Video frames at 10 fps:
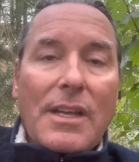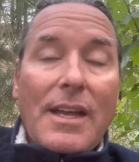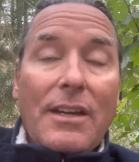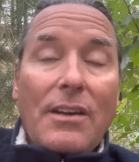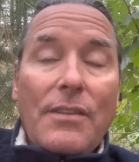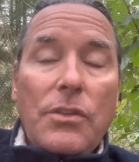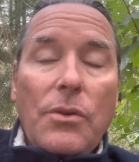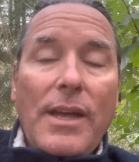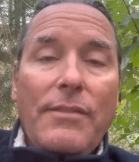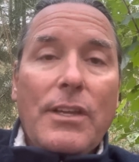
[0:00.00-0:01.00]
I love you.
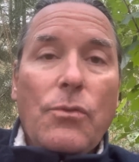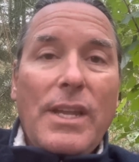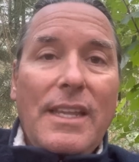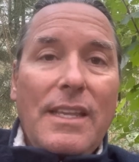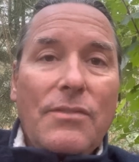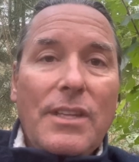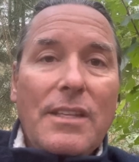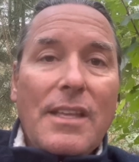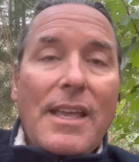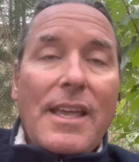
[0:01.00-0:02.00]
Have a great evening.
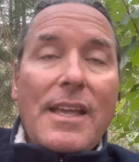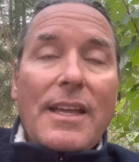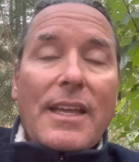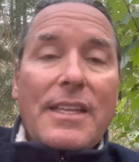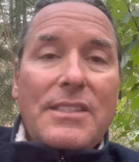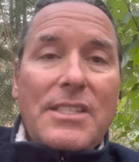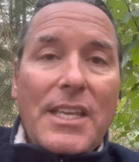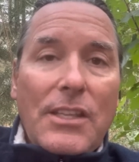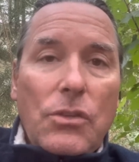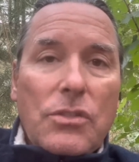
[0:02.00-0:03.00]

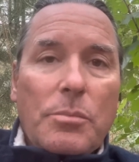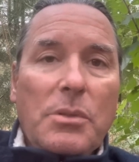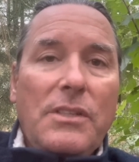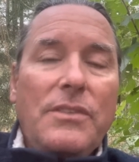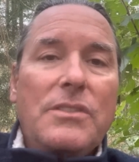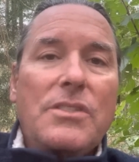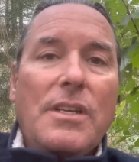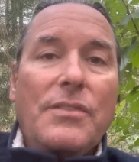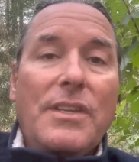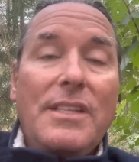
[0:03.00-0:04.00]
Continue to believe in
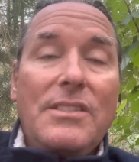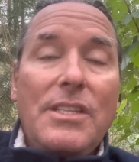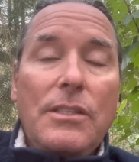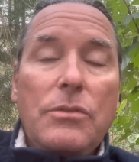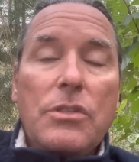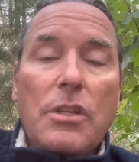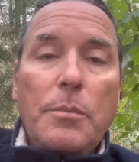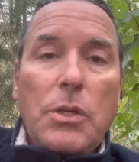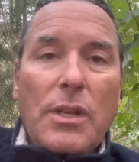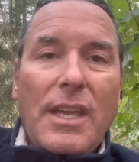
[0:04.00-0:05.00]
yourself. Continue to
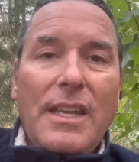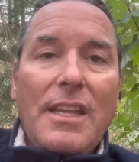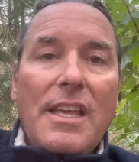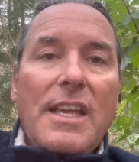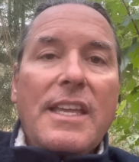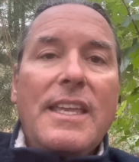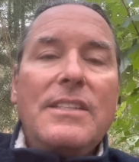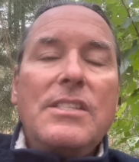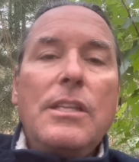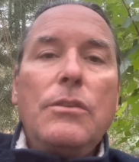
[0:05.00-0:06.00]
communicate.
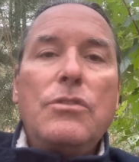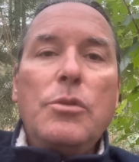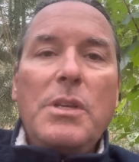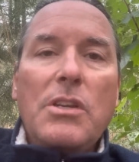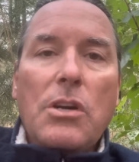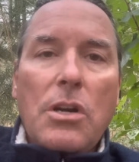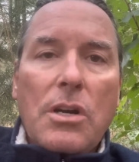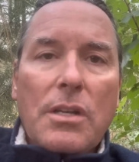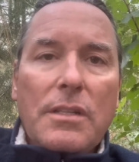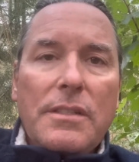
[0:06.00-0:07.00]
Continue to be
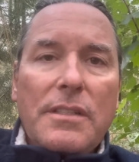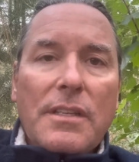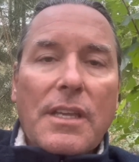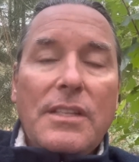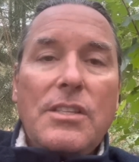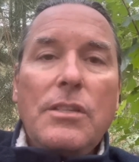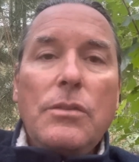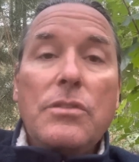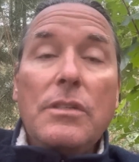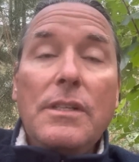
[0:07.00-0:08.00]
heard.
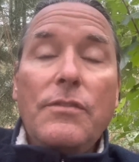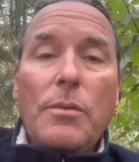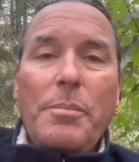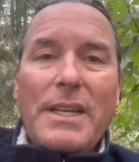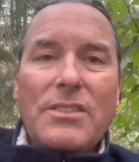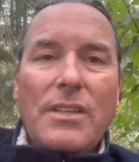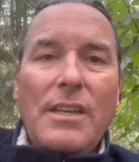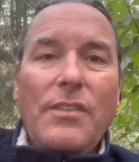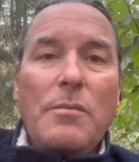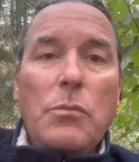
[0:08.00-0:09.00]
Continue to live your best
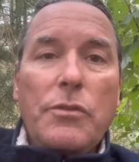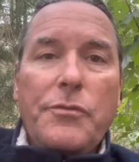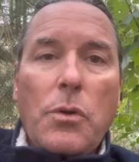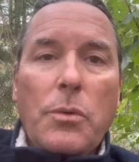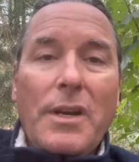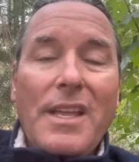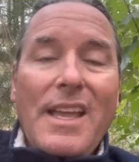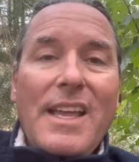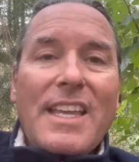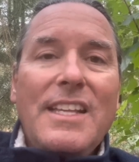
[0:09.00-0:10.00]
life and move forward.
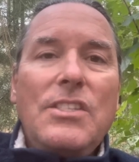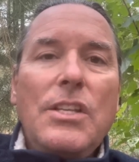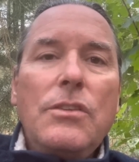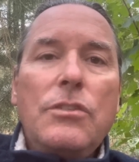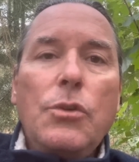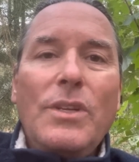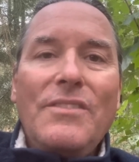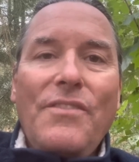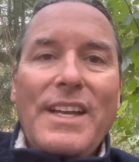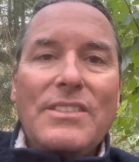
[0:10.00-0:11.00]
Continue to
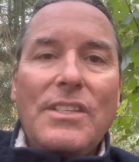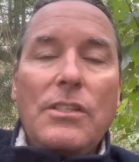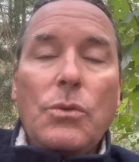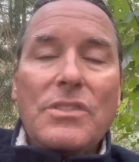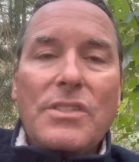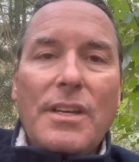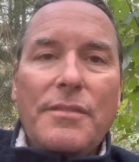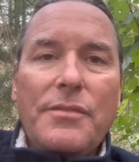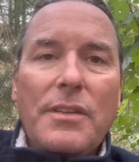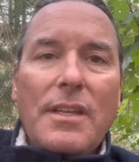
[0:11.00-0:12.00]
invest in
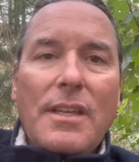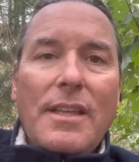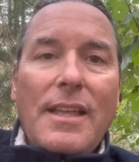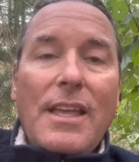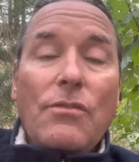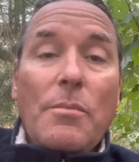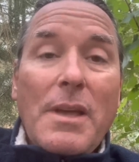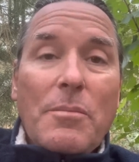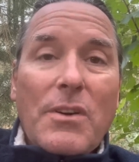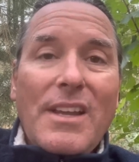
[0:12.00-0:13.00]
yourself. And
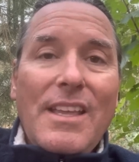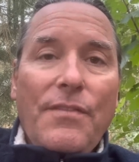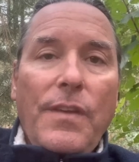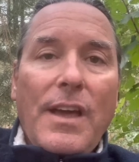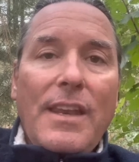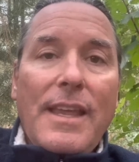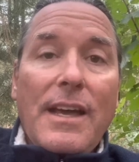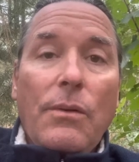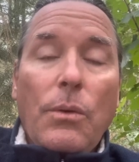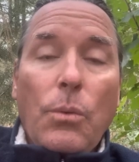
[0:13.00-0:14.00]
remember, if not
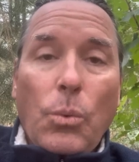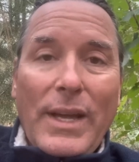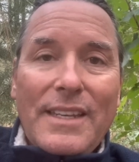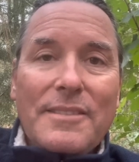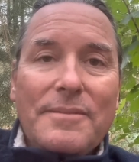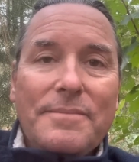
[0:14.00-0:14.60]
now, when?